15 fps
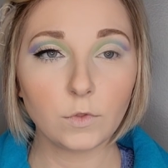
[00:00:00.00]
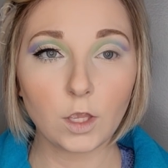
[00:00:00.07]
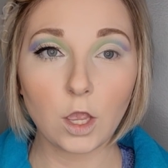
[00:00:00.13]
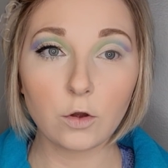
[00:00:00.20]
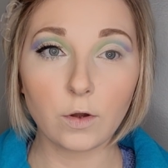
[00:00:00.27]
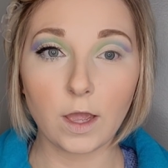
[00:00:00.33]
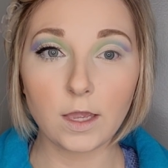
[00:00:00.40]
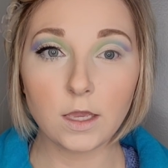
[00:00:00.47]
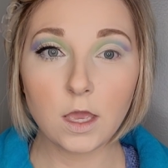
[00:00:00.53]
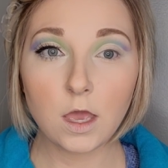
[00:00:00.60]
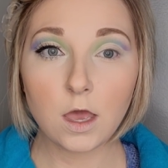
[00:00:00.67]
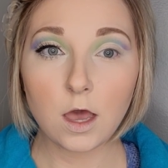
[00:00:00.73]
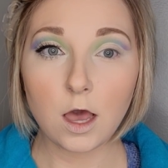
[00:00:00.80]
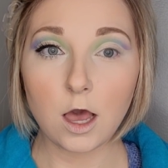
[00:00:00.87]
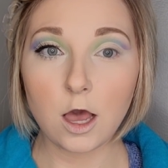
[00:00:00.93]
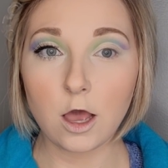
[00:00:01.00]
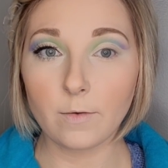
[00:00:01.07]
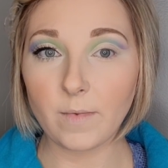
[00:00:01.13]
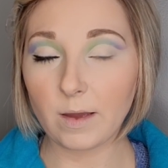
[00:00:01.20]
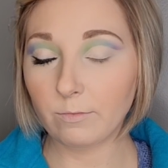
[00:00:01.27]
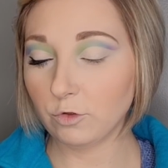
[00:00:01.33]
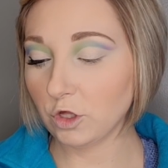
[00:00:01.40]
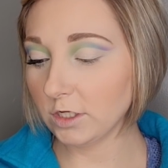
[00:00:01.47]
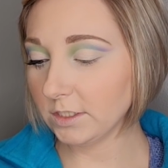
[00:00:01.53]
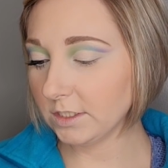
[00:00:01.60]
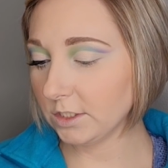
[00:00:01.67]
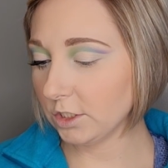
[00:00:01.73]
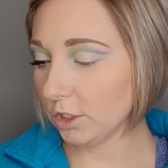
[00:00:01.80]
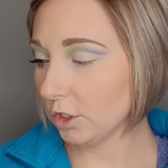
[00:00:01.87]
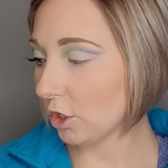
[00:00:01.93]
Okay, I'm
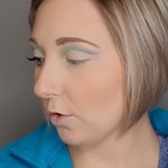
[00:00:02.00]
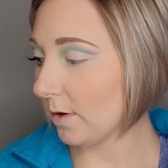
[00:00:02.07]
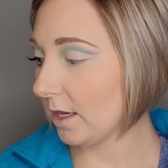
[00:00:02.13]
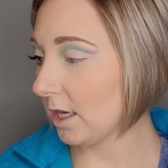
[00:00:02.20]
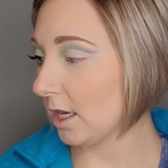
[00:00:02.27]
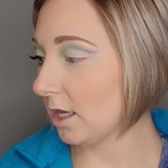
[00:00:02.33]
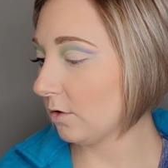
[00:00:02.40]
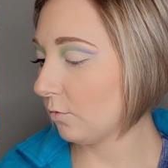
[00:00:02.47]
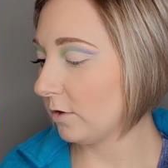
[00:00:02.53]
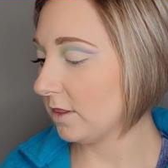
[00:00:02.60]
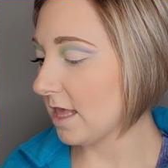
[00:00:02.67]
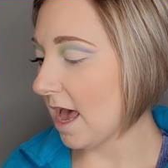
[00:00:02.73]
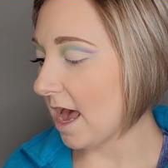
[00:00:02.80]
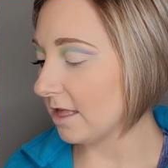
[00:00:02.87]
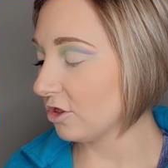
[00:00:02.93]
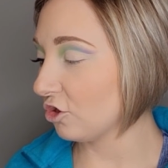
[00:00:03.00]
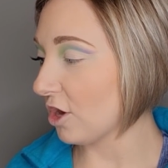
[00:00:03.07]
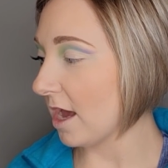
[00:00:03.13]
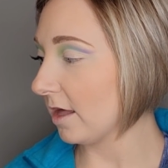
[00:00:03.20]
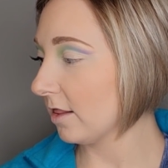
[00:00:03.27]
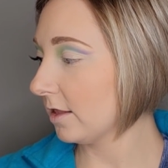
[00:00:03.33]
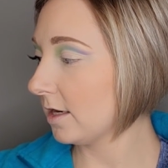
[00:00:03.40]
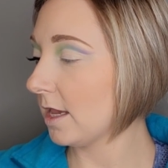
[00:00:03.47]
just going in with that Jaclyn